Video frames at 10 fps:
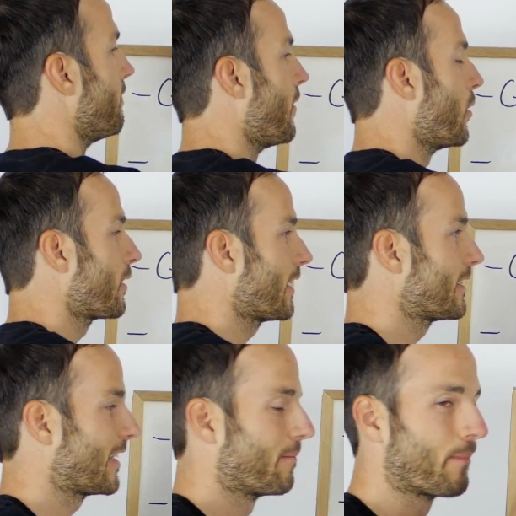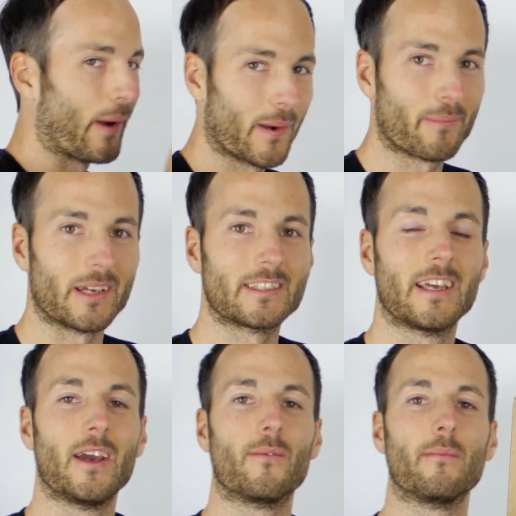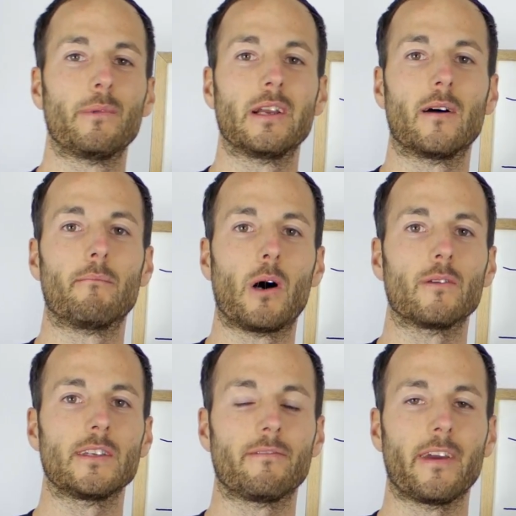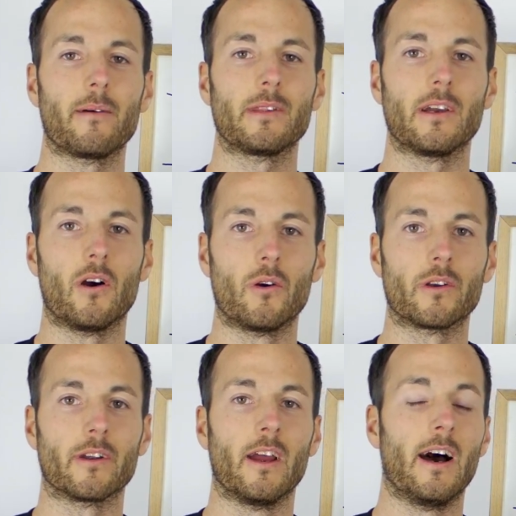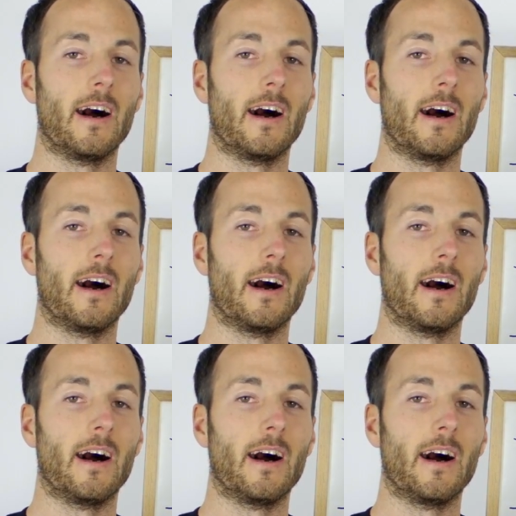focus and purpose when being a multifamily owner.